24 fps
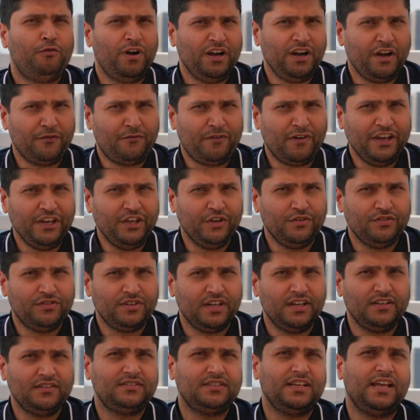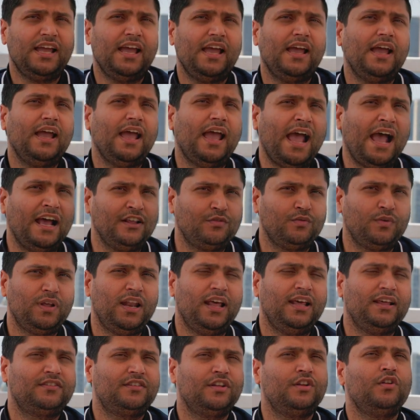WonderFi users as
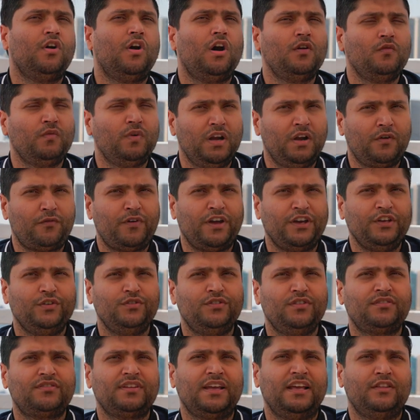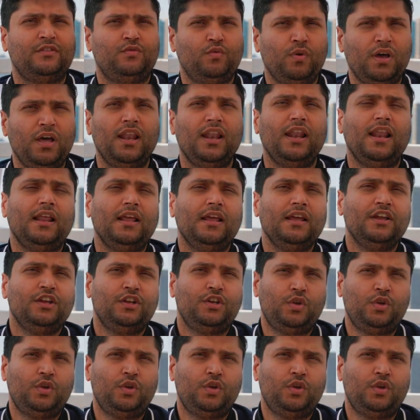well as the non-WonderFi users as well